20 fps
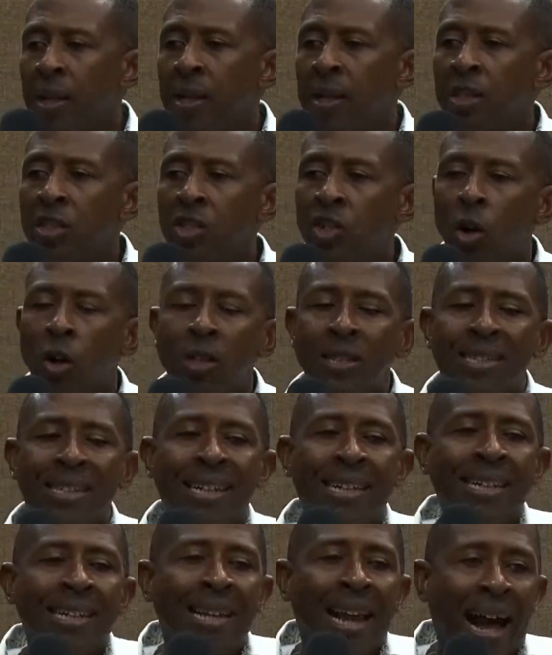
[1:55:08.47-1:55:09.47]
So
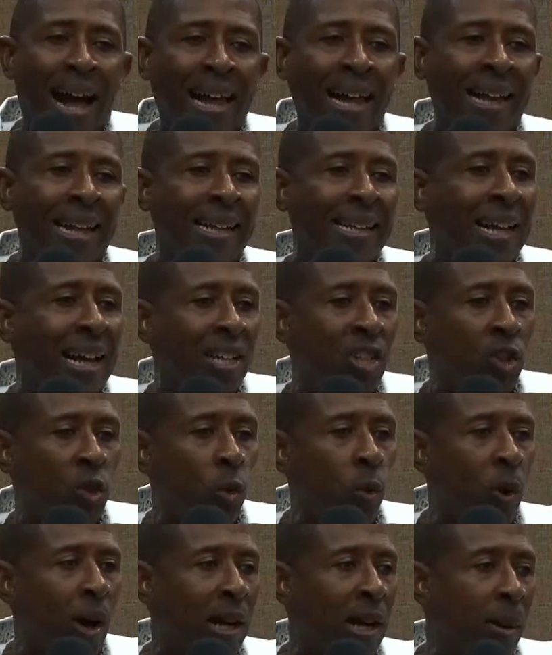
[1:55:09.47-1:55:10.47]
denying that
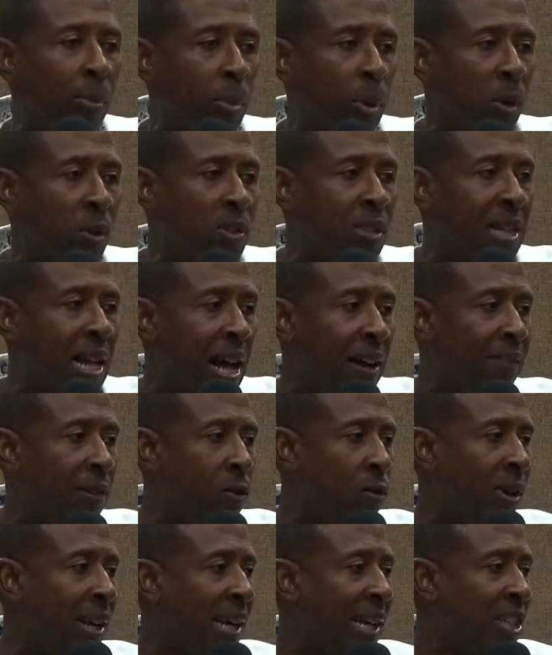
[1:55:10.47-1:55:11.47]
you and a person have a
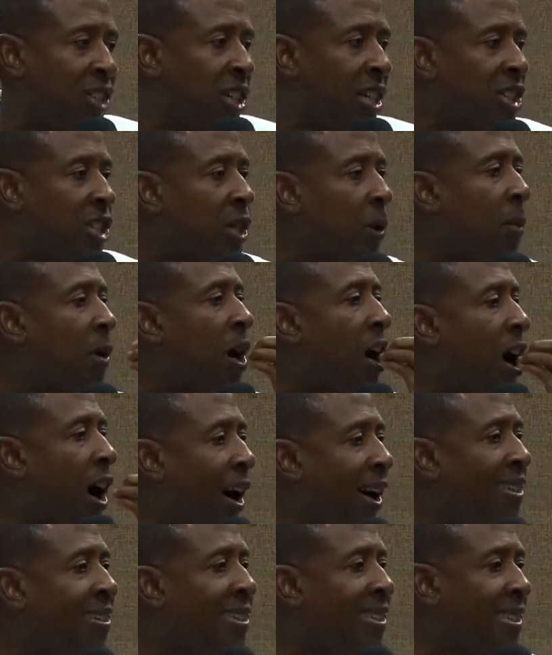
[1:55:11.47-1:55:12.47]
relationship
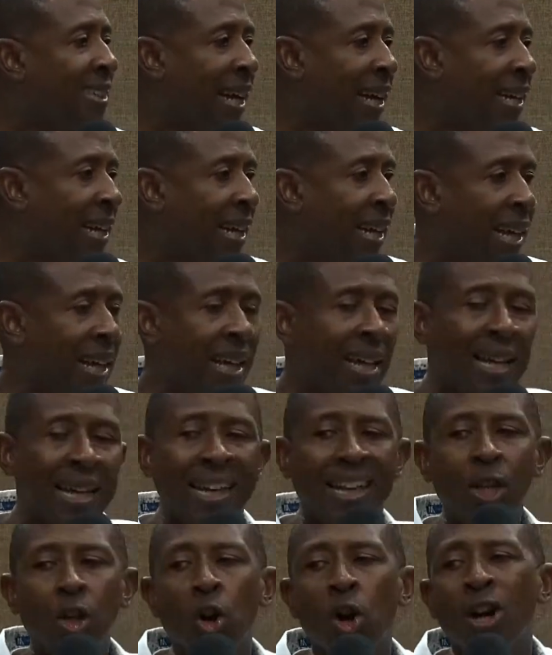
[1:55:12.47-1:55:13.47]
constantly,
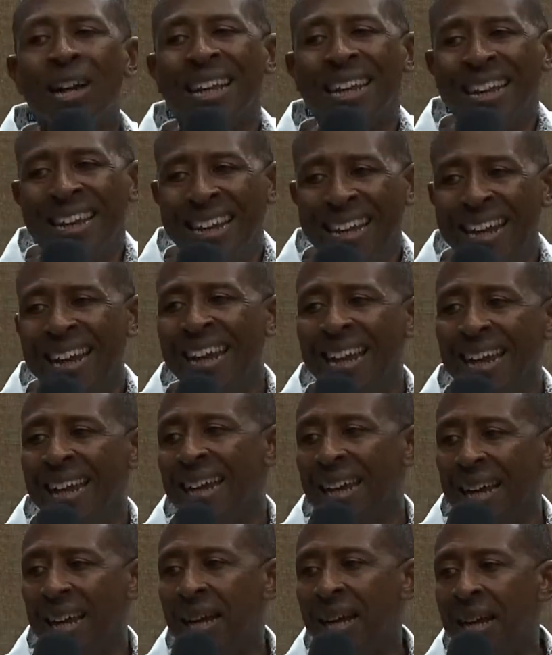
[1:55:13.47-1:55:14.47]
you're
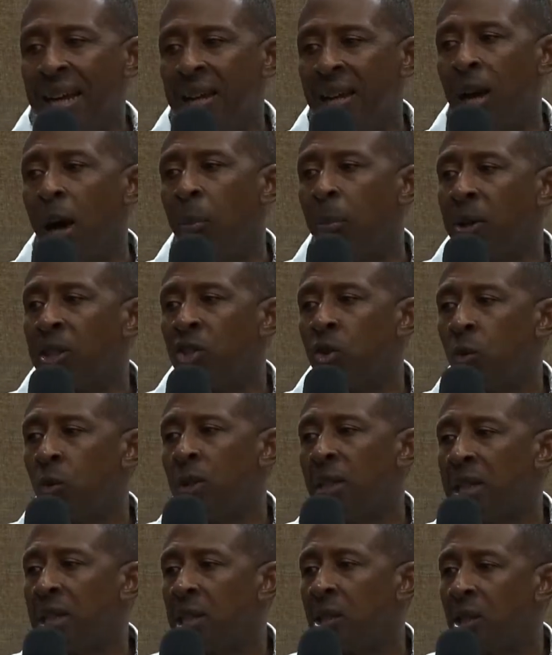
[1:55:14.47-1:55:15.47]
killing the
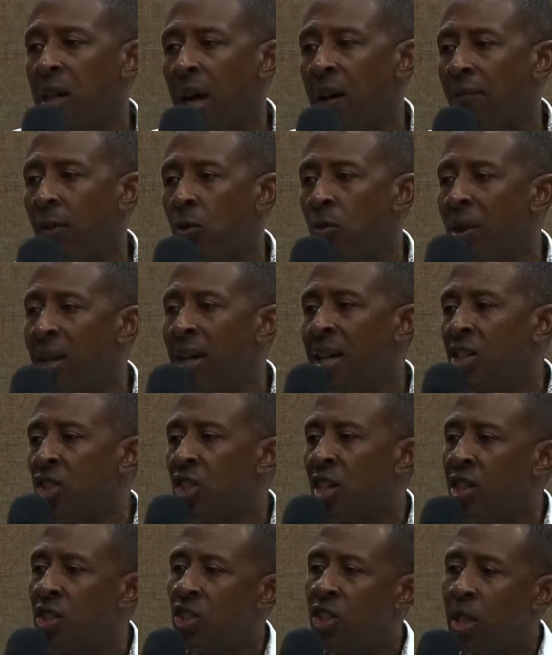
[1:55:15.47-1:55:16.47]
opportunity to have a
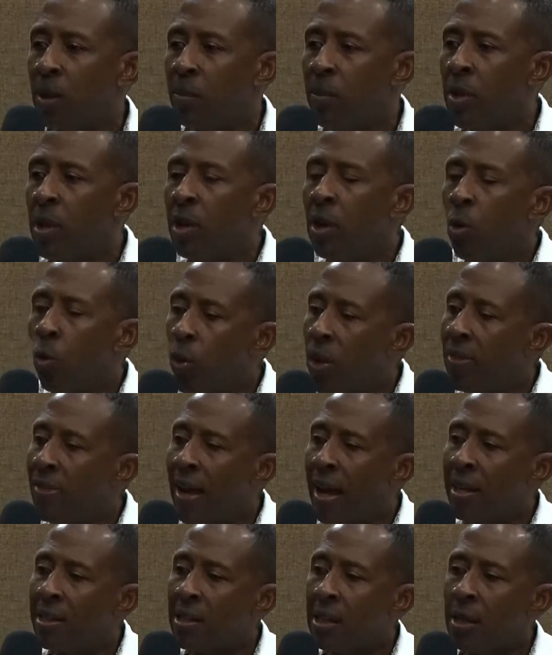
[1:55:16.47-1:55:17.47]
relationship with
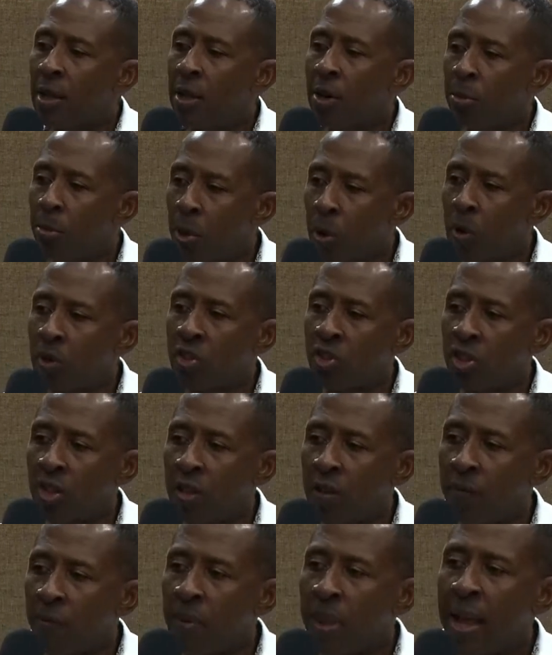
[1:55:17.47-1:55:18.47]
that person.
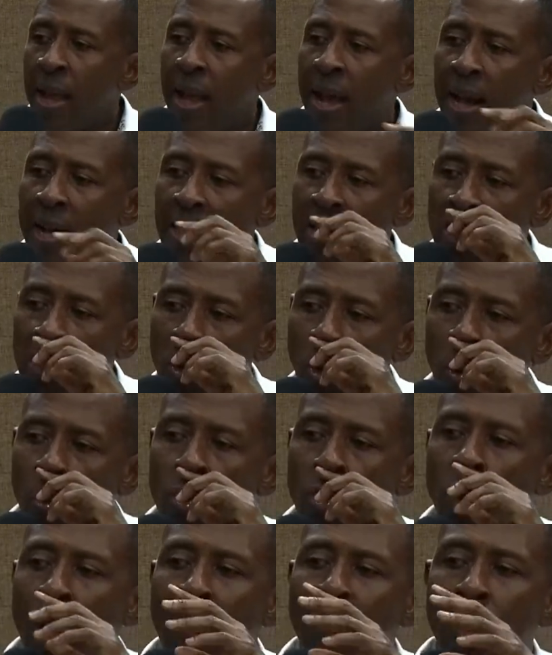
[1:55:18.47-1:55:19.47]
And so
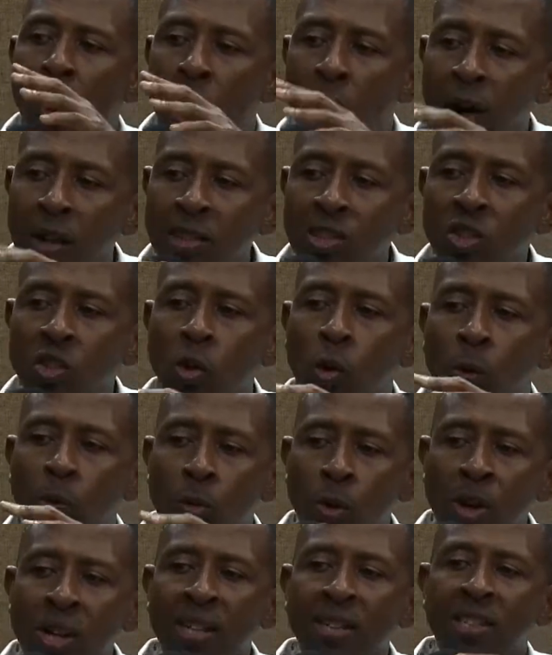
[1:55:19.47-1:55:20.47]
you have also
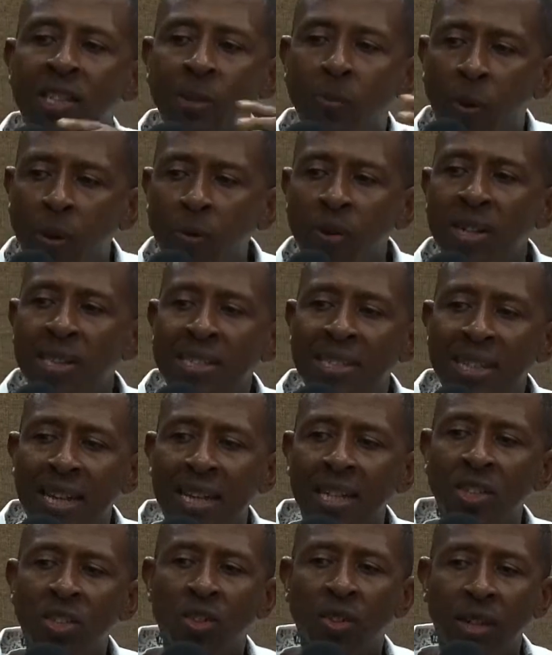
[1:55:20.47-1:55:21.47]
bring spirits
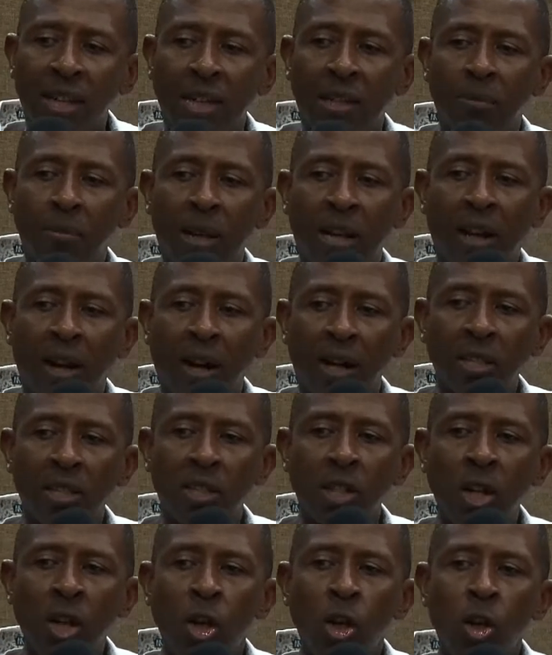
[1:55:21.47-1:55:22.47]
into it, because
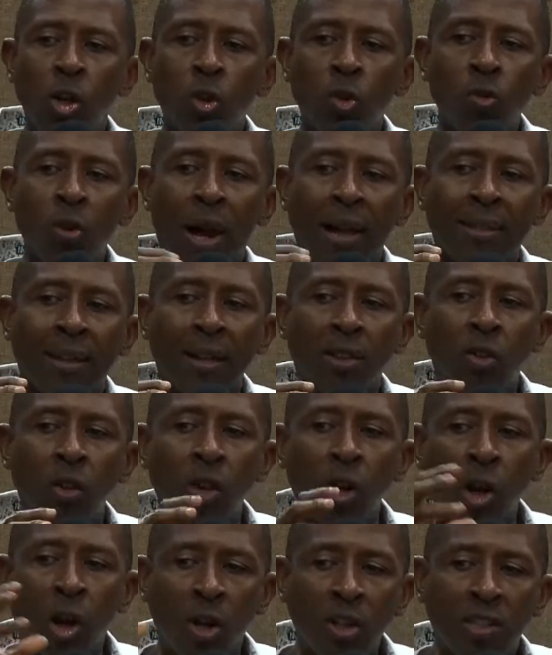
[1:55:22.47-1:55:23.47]
you rather to
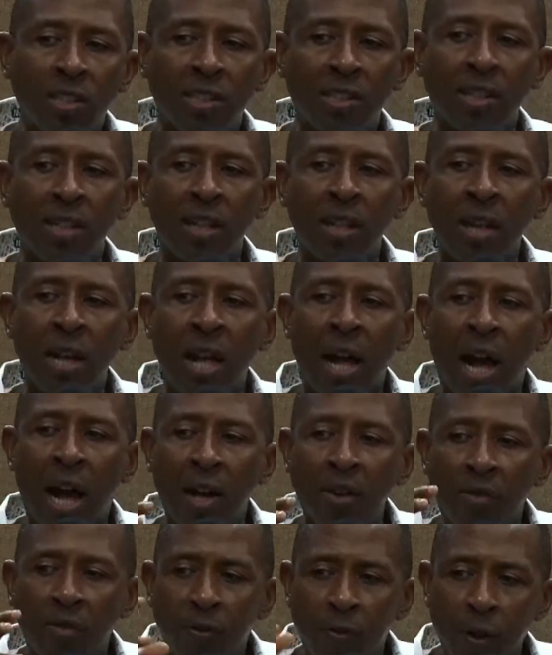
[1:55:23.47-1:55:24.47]
lust
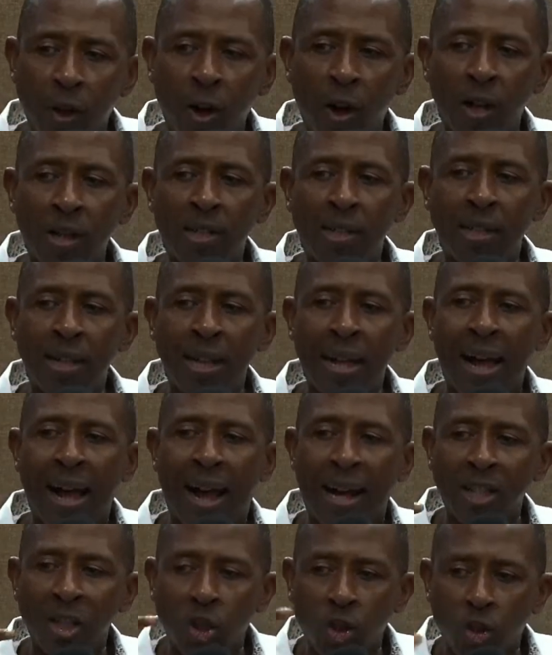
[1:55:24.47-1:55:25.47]
and flirt
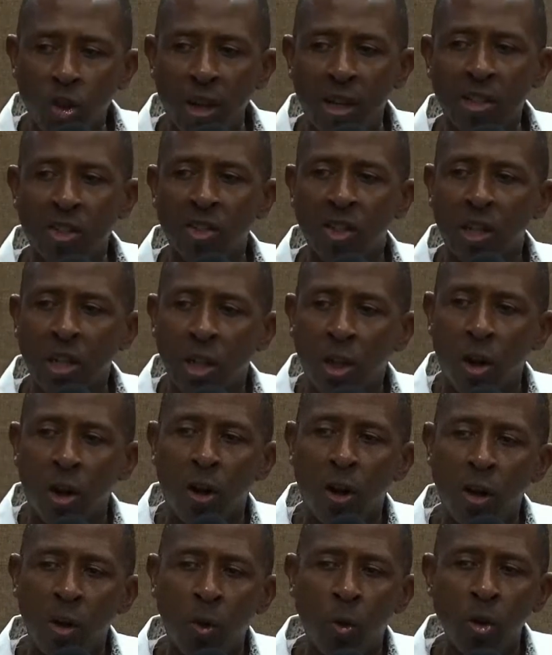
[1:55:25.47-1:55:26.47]
and trick. So the
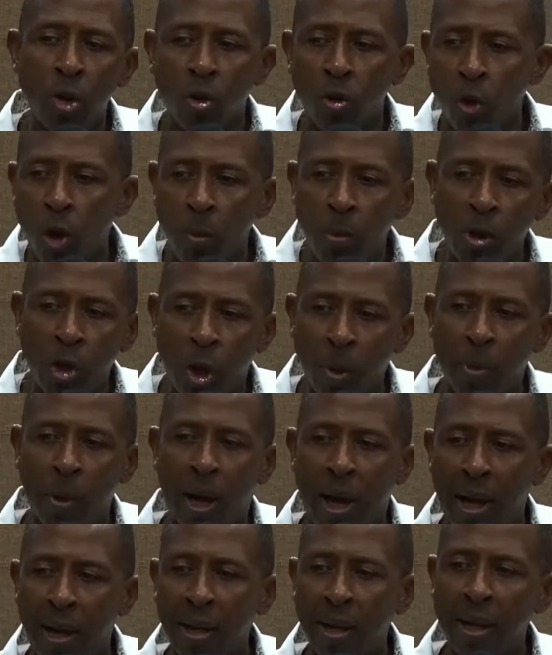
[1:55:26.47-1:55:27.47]
girl who you're rubbing up
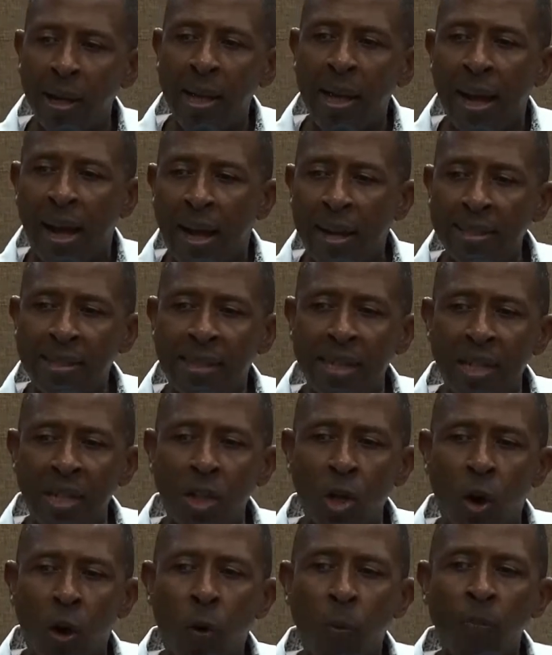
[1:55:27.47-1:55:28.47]
on and think
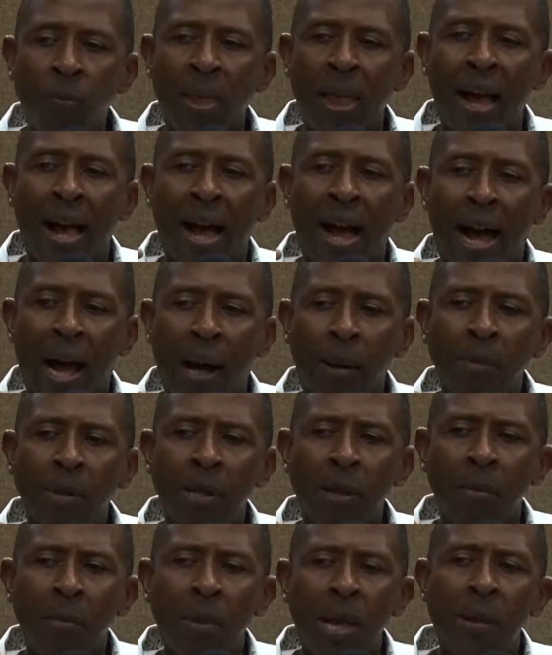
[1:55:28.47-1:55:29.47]
no,
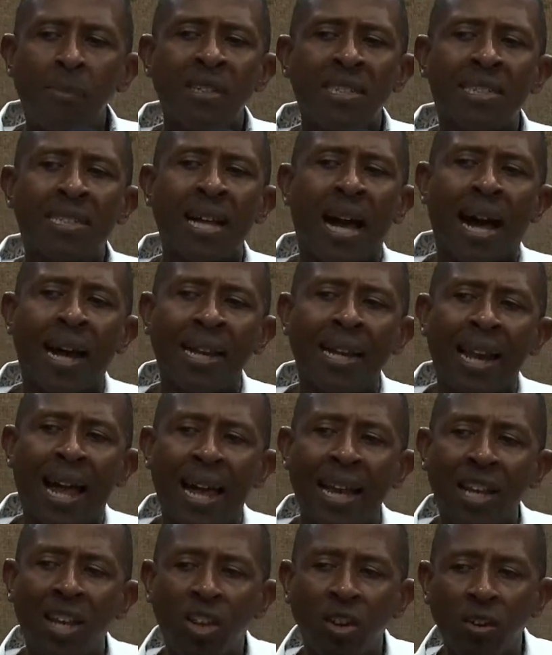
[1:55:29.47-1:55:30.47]
maybe start
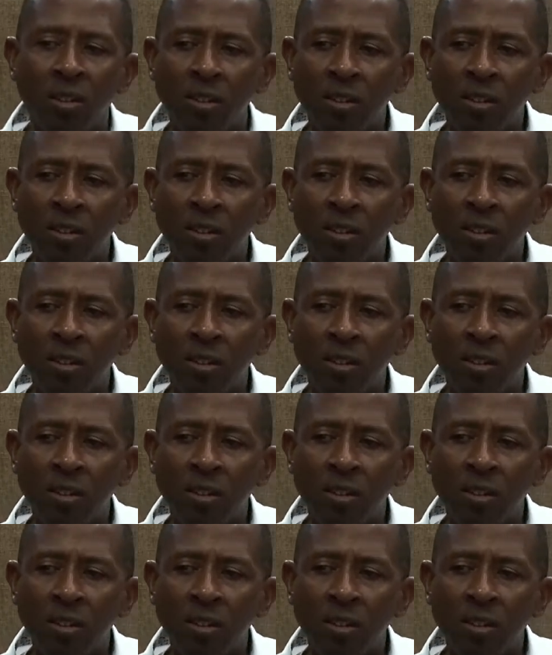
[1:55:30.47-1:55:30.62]
like you.